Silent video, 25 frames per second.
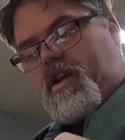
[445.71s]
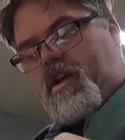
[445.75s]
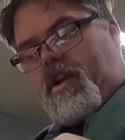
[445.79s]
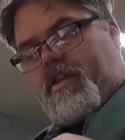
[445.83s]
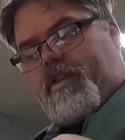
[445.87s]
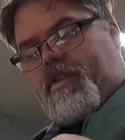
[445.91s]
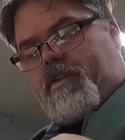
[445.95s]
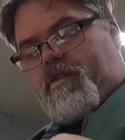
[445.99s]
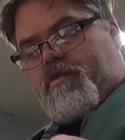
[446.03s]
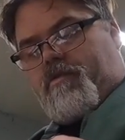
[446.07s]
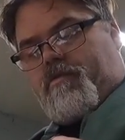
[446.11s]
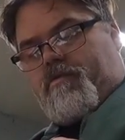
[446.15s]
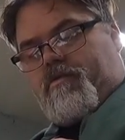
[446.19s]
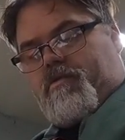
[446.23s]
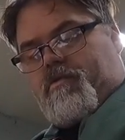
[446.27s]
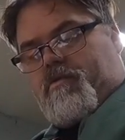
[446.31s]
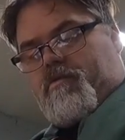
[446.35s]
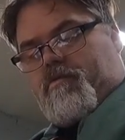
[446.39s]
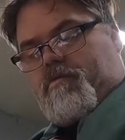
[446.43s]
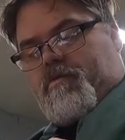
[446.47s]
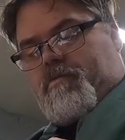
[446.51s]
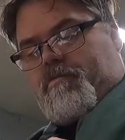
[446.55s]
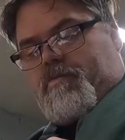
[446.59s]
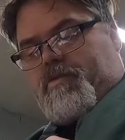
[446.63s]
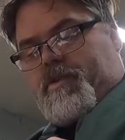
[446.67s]
on, though,
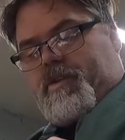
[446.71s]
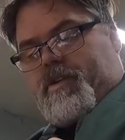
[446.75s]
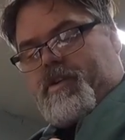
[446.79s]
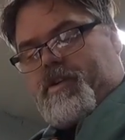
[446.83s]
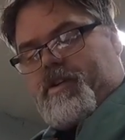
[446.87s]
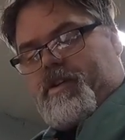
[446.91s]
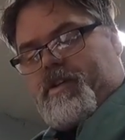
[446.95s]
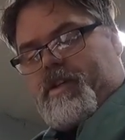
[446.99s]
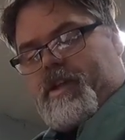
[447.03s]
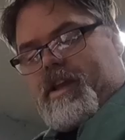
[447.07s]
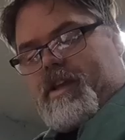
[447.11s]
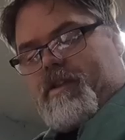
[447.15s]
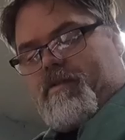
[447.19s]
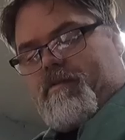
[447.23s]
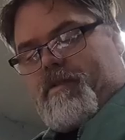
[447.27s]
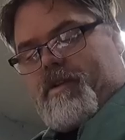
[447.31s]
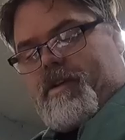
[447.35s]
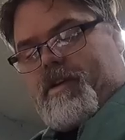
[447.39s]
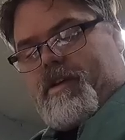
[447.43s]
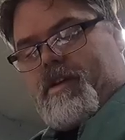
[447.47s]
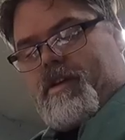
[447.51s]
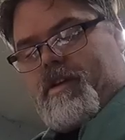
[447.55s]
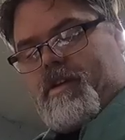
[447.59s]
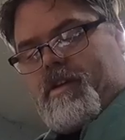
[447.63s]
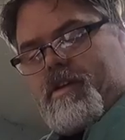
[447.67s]
so we're pretty good that
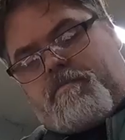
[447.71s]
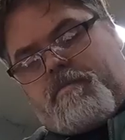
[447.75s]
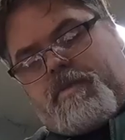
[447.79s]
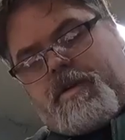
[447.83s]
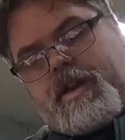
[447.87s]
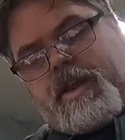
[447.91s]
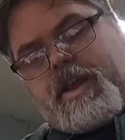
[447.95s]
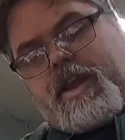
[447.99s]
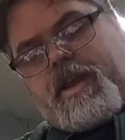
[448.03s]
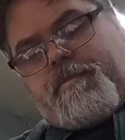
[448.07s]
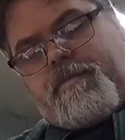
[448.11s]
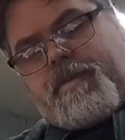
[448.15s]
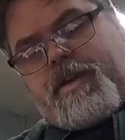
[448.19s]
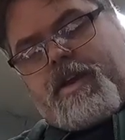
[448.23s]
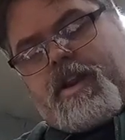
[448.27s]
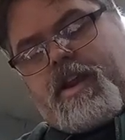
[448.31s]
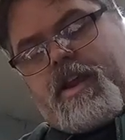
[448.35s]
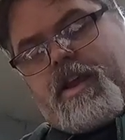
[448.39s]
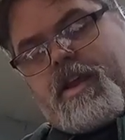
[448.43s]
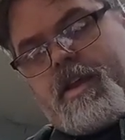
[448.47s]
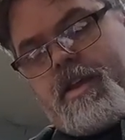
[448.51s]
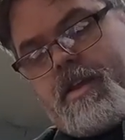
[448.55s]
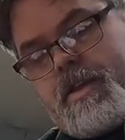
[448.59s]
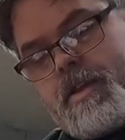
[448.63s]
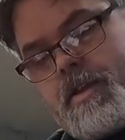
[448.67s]
way. But I am going to